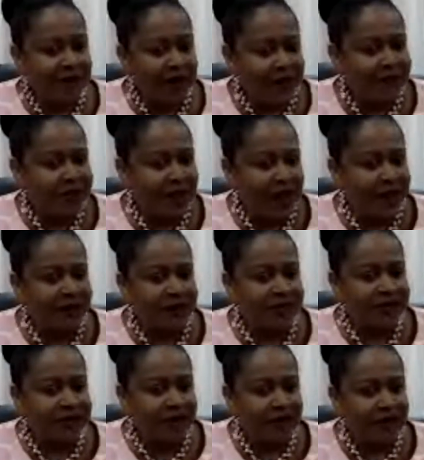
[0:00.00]
a man behind
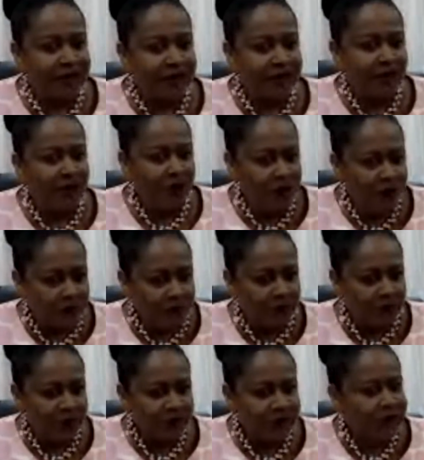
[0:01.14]
us said, Oh,
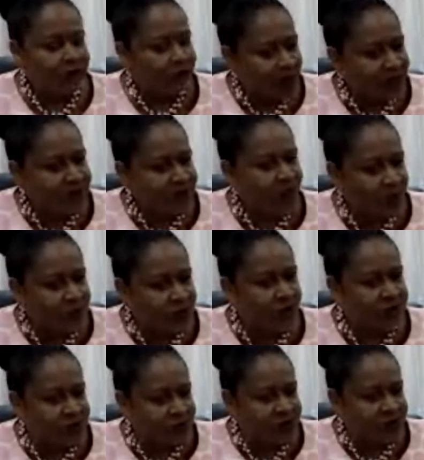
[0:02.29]
she really knows
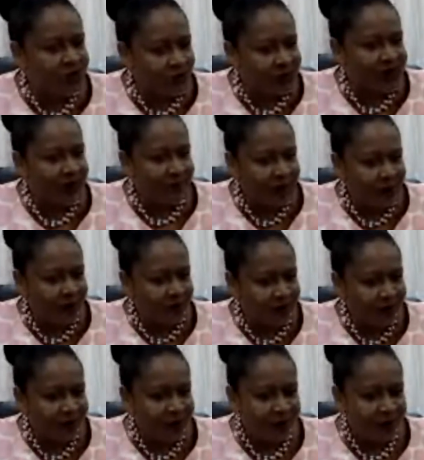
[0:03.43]
what she's talking about.